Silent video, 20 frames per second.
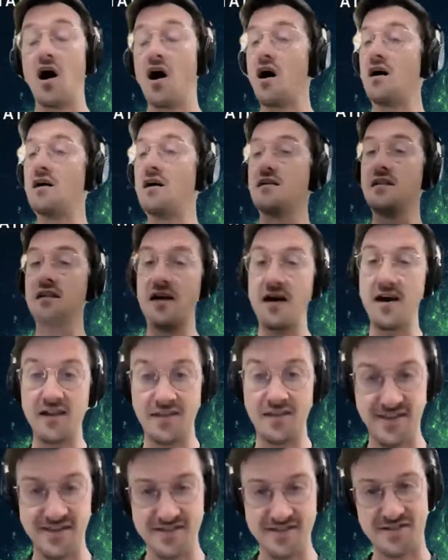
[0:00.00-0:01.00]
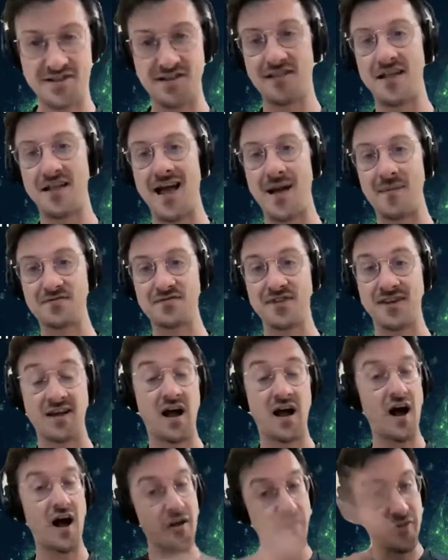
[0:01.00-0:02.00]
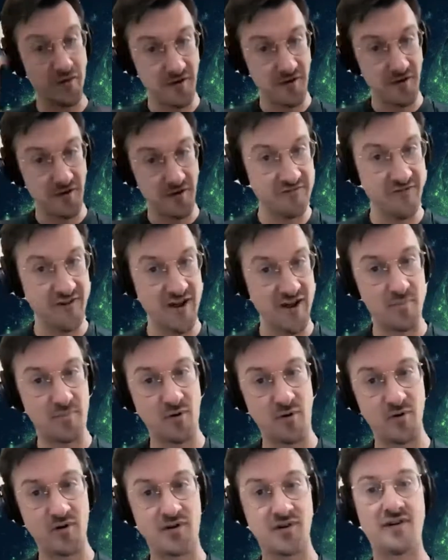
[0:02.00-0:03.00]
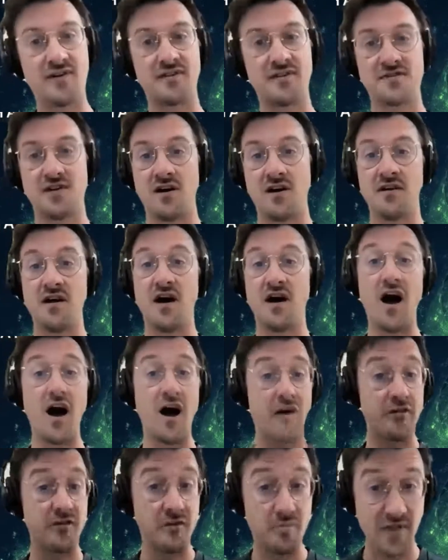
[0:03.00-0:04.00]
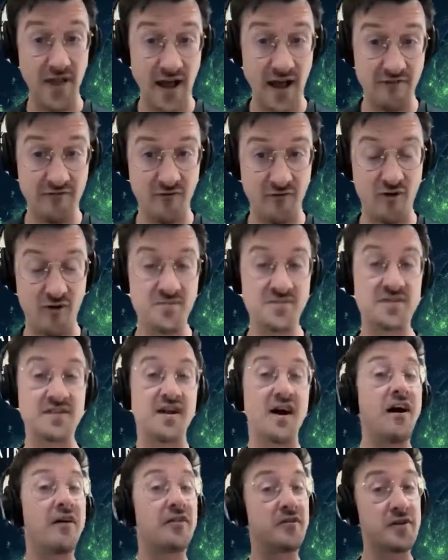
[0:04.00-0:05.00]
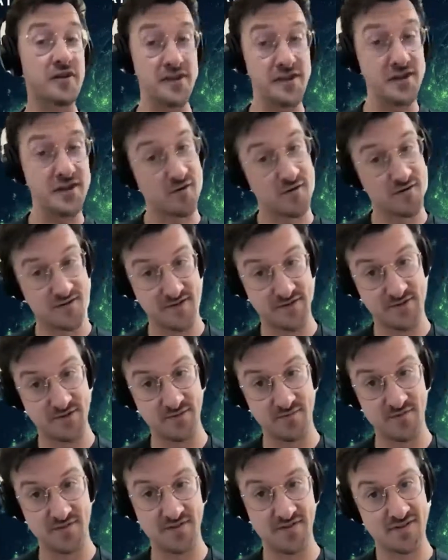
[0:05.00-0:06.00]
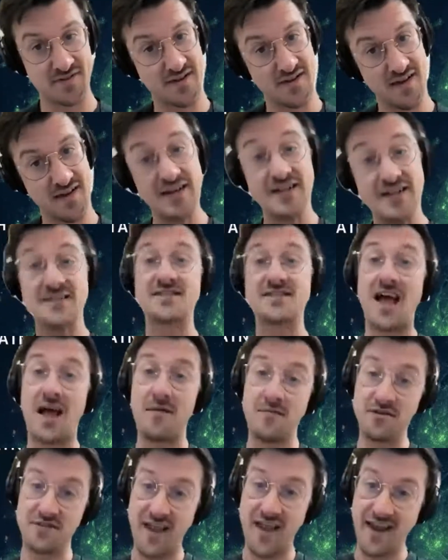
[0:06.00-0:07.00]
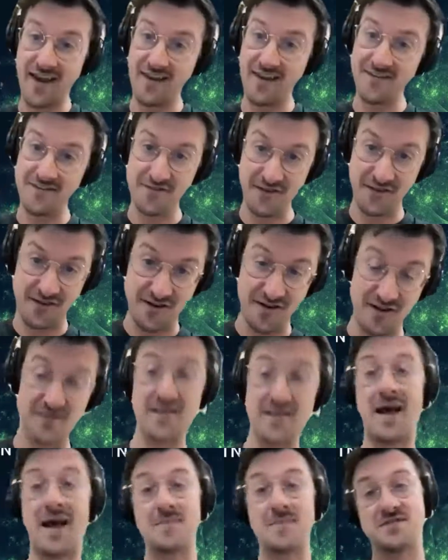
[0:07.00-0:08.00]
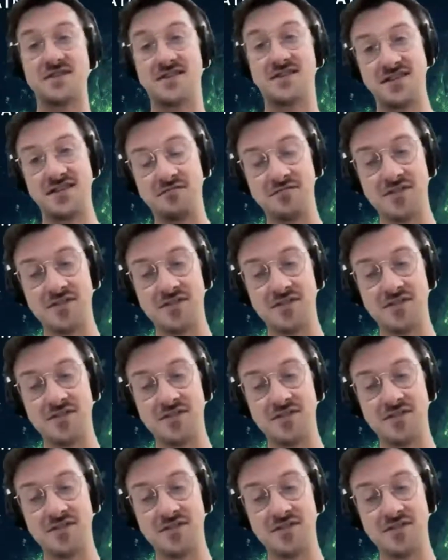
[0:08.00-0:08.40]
a lot of things collapsed, like other DeFi protocols on other platforms and other ecosystems simultaneously collapsed at the same